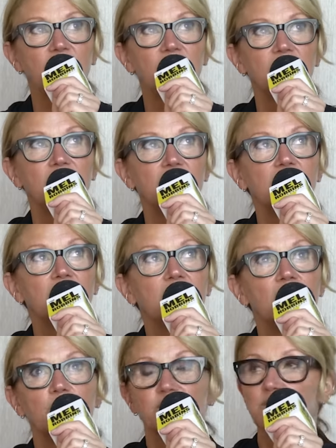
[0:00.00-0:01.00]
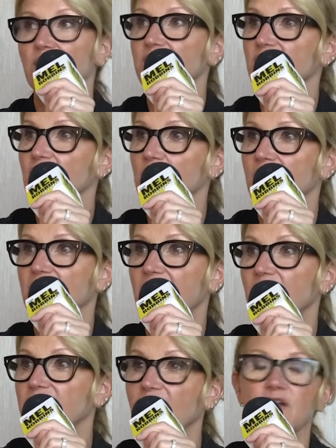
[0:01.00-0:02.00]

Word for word: I was racing around the house.